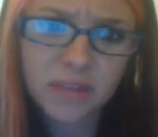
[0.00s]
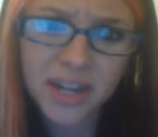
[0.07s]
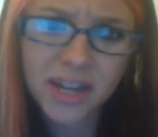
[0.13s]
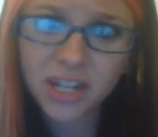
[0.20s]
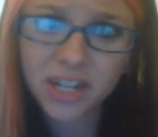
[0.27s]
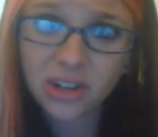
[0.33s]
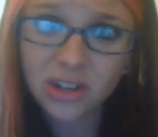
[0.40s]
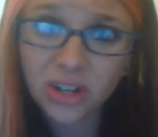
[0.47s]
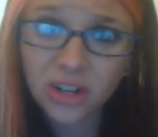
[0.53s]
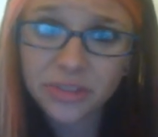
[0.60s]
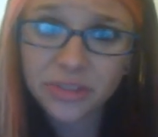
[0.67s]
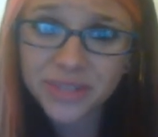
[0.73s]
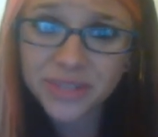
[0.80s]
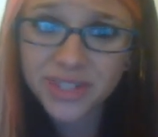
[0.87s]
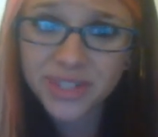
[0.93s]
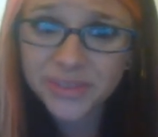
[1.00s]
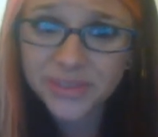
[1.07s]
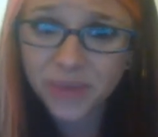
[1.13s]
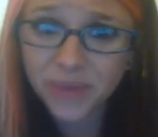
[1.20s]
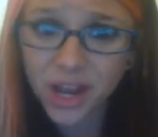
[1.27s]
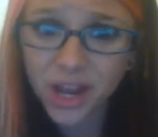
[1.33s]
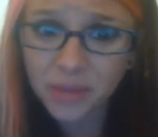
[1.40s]
I need to call them and see
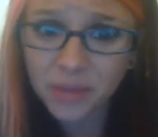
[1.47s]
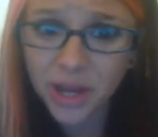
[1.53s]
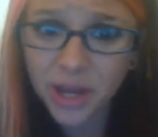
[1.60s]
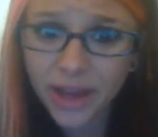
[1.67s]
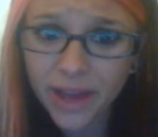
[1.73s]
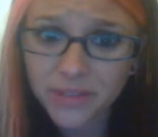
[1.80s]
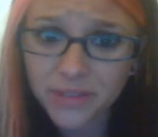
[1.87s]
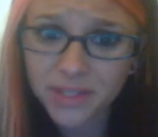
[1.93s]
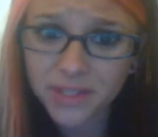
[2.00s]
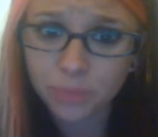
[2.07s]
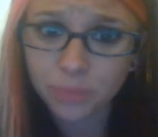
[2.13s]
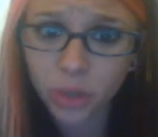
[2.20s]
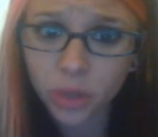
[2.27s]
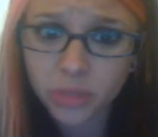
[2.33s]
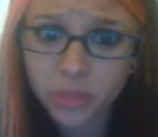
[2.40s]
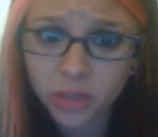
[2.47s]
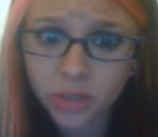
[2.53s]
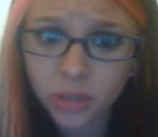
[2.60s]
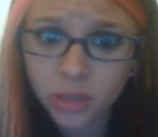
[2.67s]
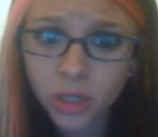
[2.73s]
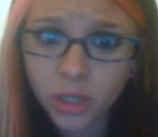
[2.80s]
why I'm not having this appointment.